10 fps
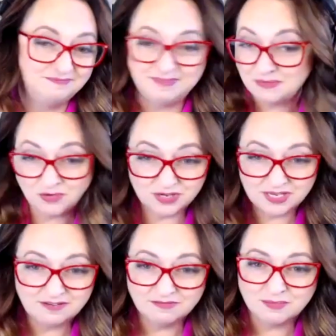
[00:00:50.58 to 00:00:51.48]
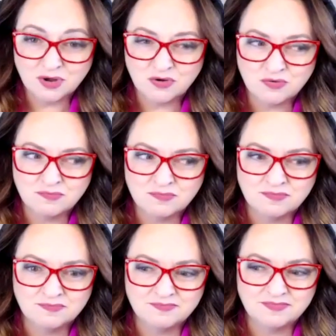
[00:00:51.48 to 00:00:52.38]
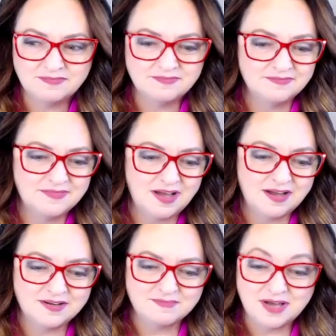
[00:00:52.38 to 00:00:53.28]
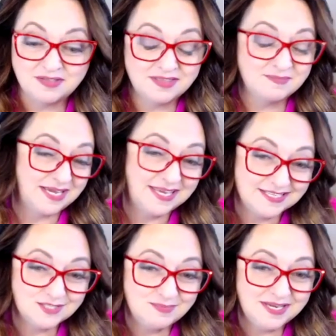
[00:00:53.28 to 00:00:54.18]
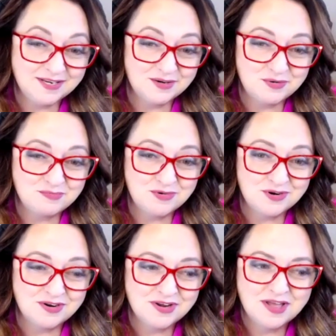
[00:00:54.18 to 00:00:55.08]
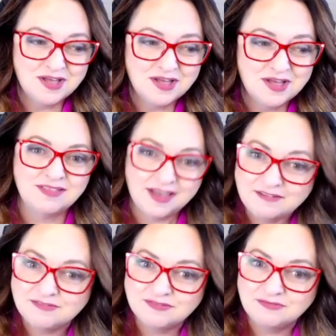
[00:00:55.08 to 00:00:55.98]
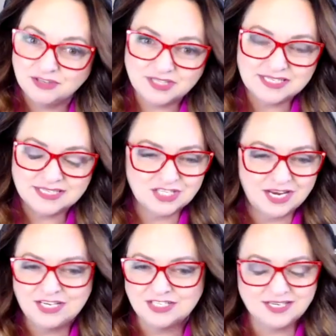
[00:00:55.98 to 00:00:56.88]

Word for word: been working from home, Um, other than my kids being at home more, my life really didn't change.